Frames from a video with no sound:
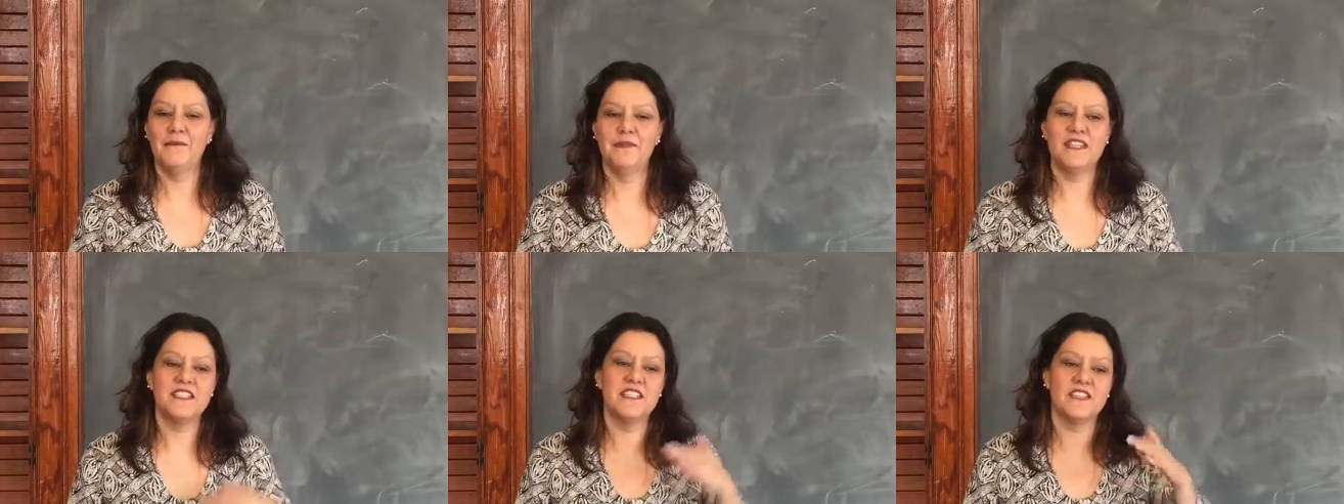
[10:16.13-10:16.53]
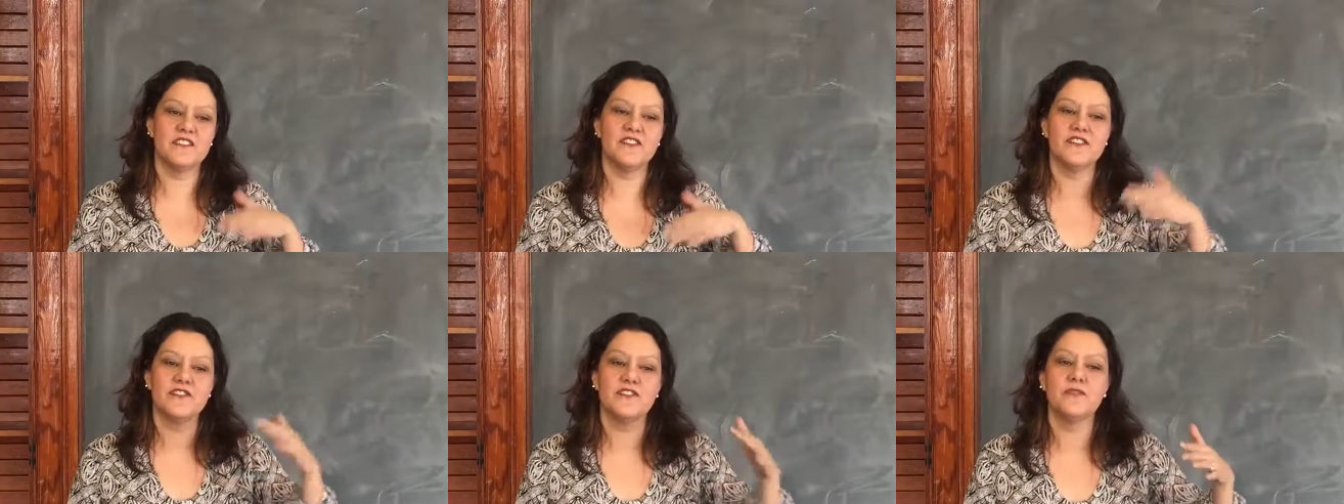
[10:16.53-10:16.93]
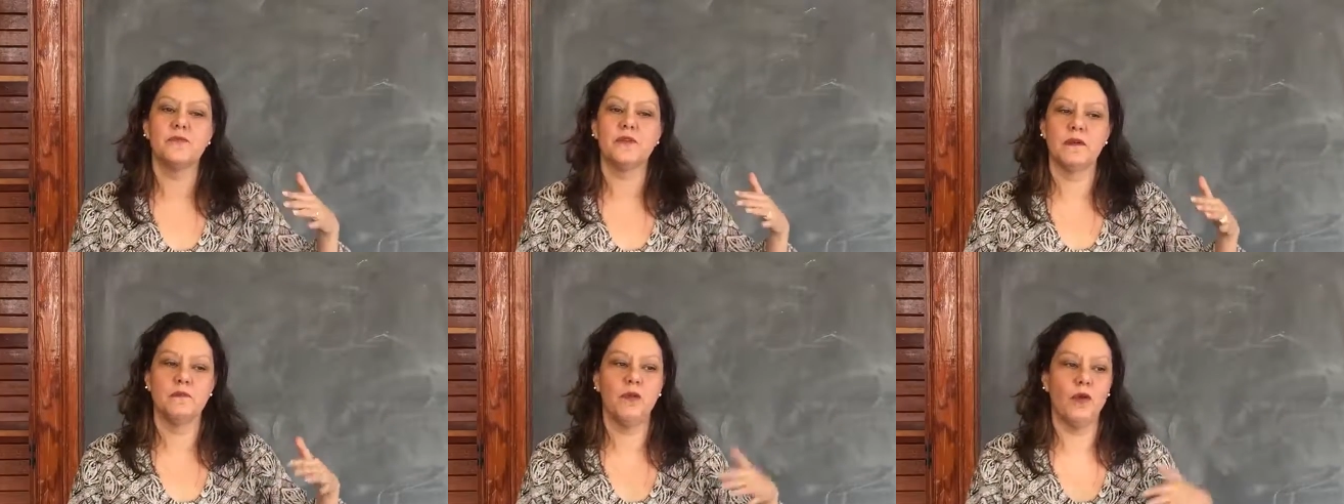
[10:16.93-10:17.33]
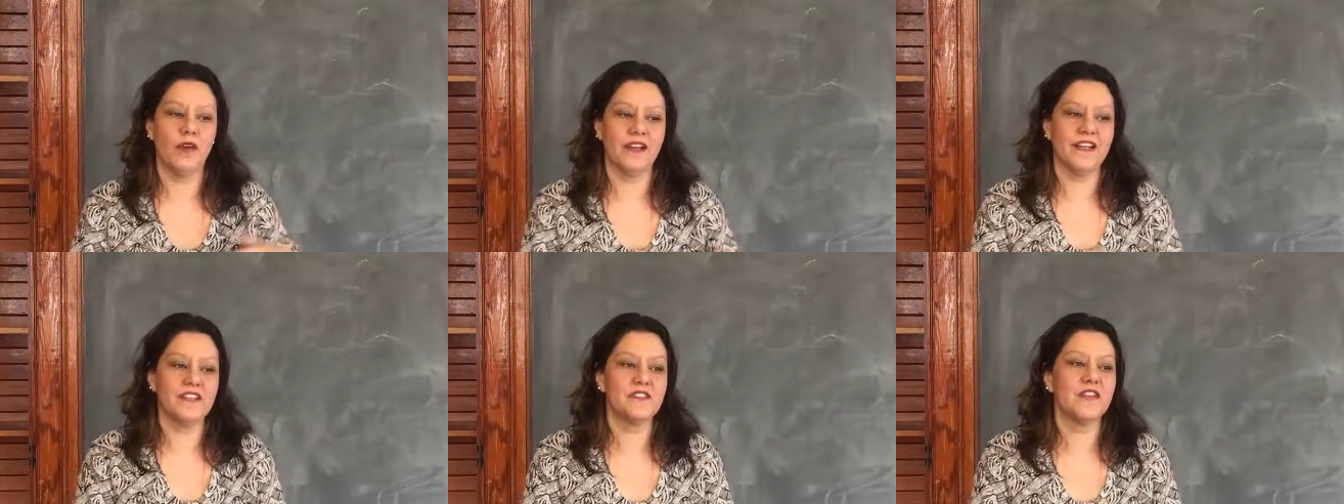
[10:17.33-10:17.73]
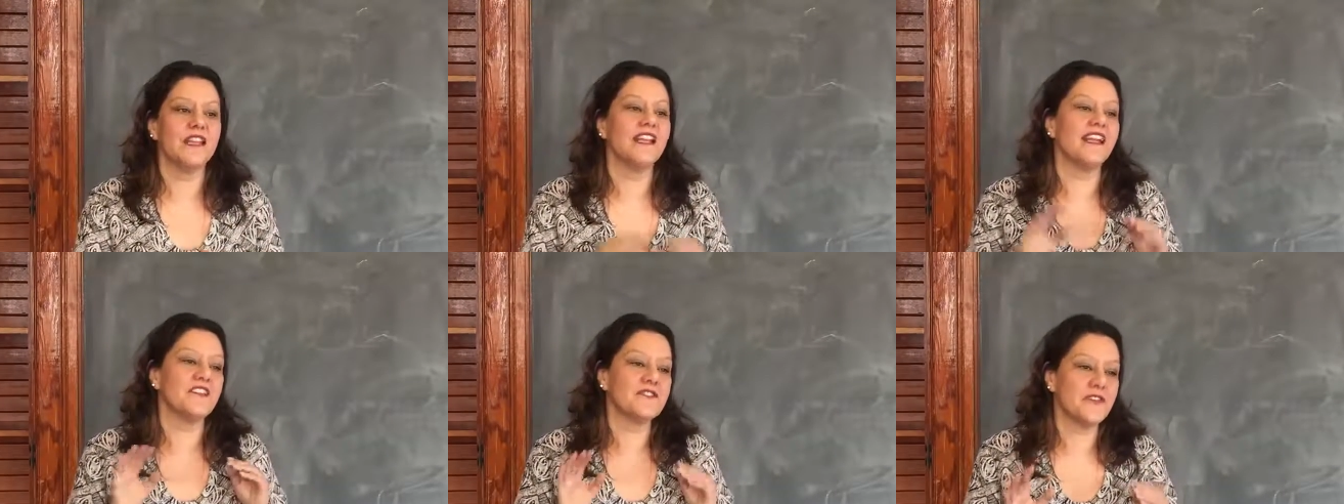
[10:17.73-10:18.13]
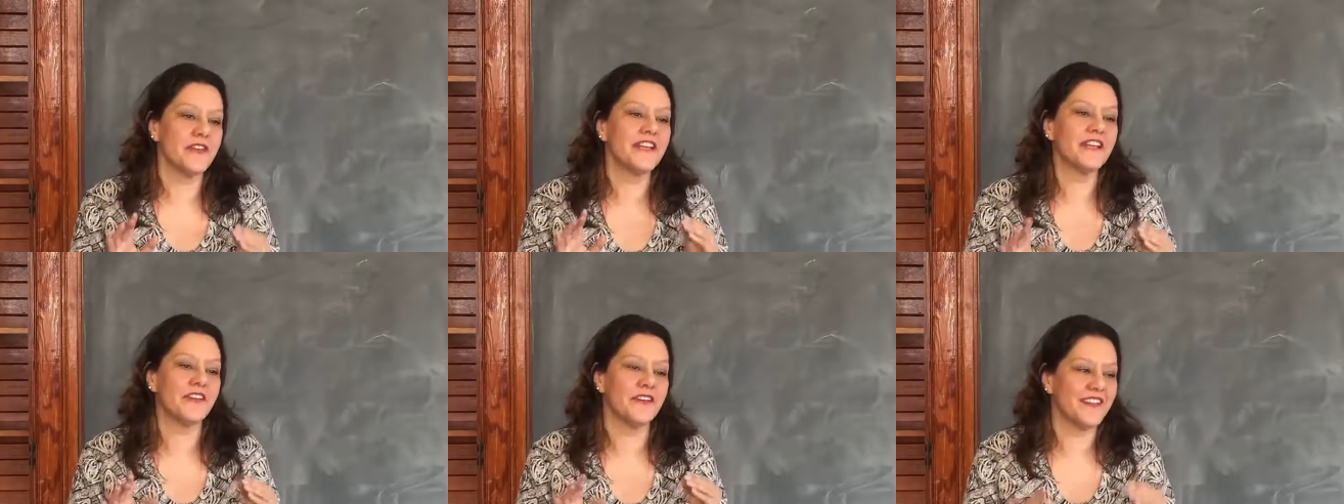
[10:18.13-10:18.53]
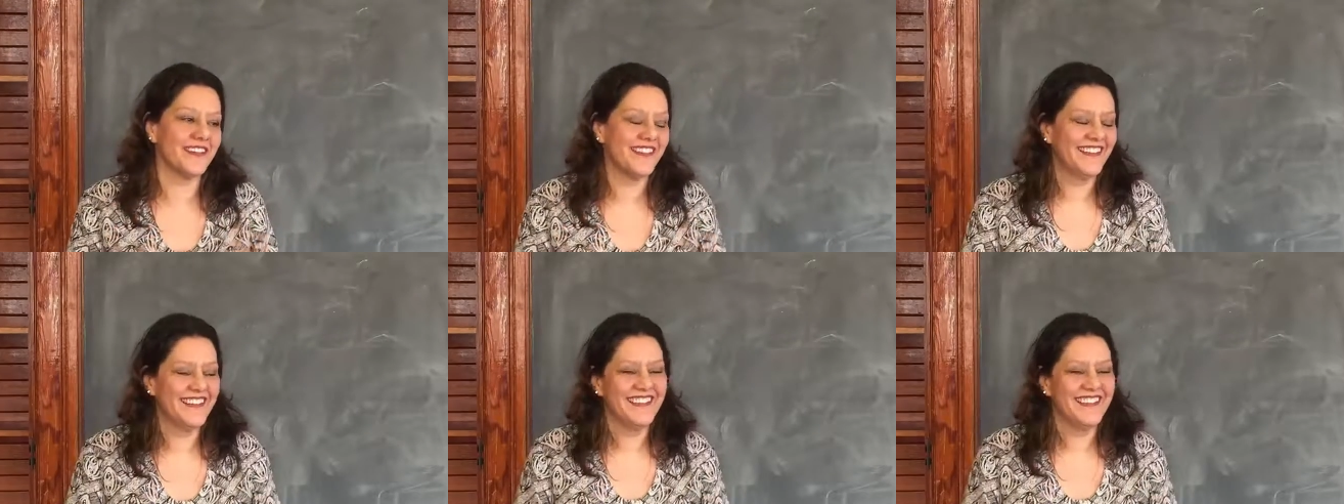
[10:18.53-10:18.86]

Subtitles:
these things are super important because you can get triggered